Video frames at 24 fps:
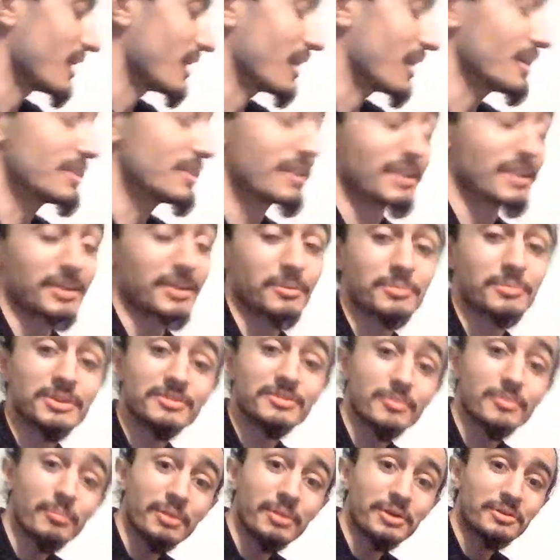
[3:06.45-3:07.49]
I like him
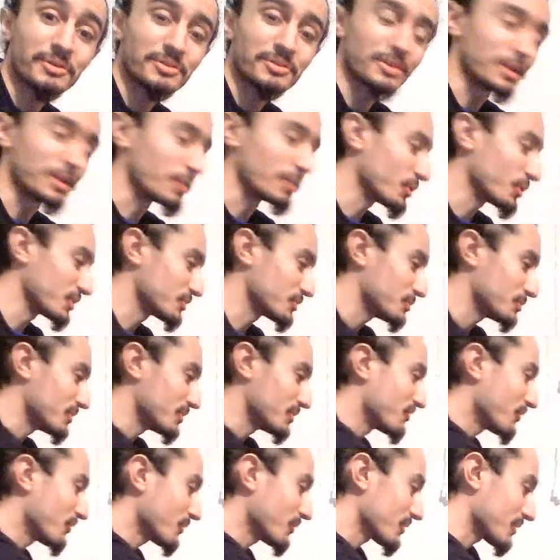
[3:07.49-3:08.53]
even better than he was
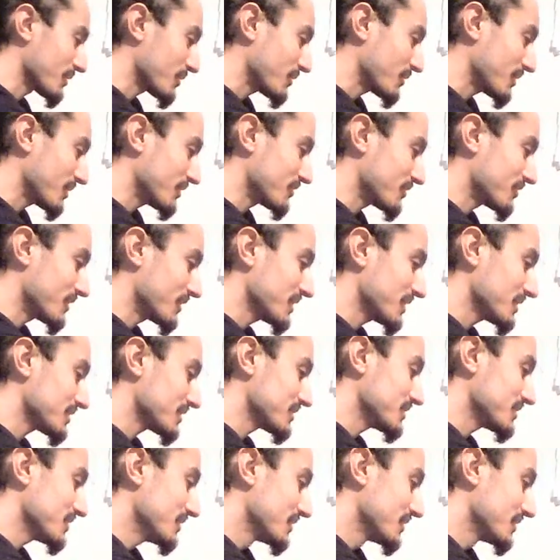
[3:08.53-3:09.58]
before, quite
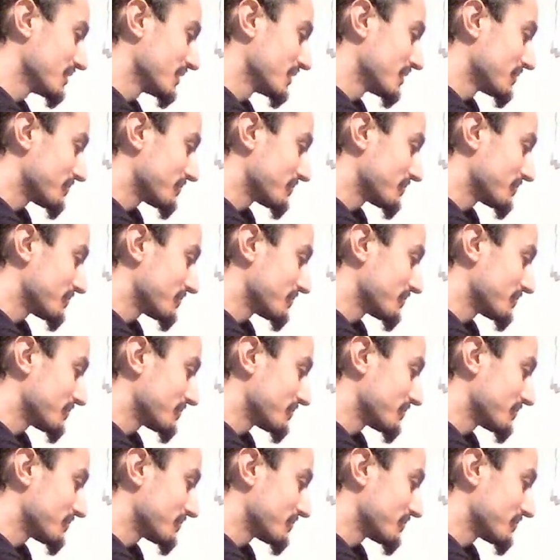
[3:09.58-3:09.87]
frankly.